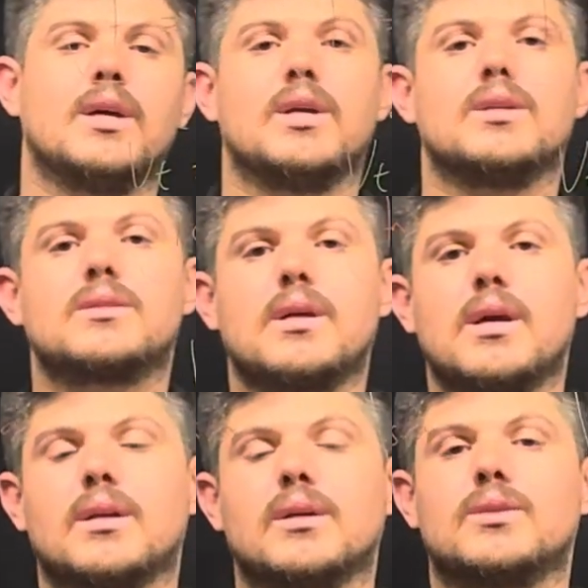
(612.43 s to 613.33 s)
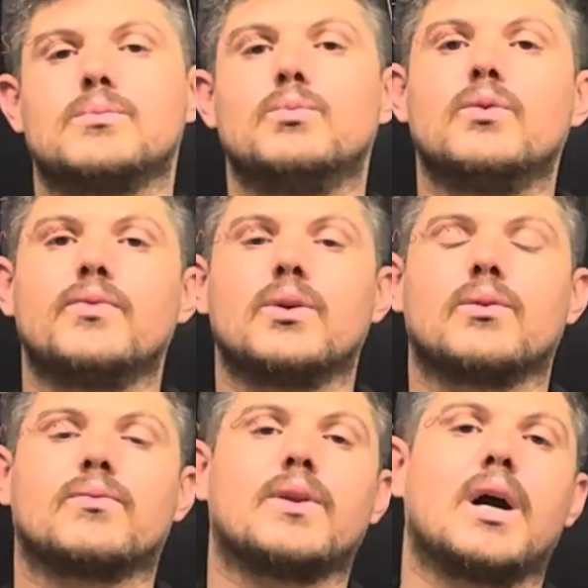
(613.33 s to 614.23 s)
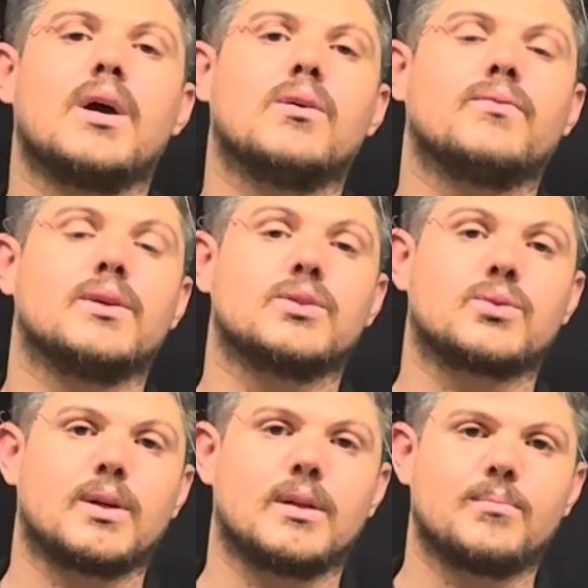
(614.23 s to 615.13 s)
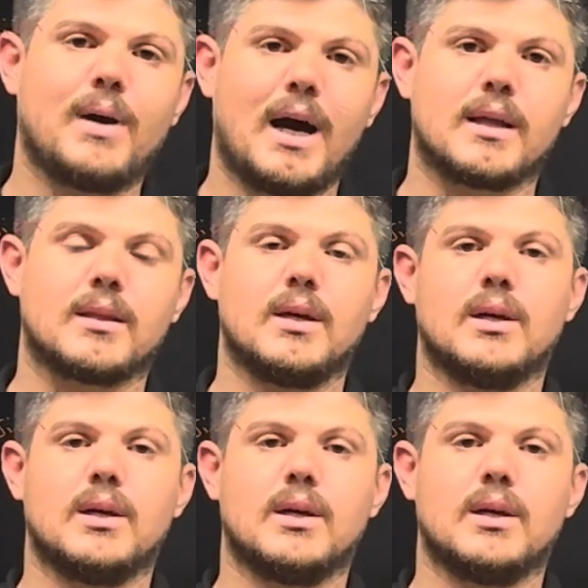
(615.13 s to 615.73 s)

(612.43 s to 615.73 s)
Instead, it's moving or fly off in a straight path.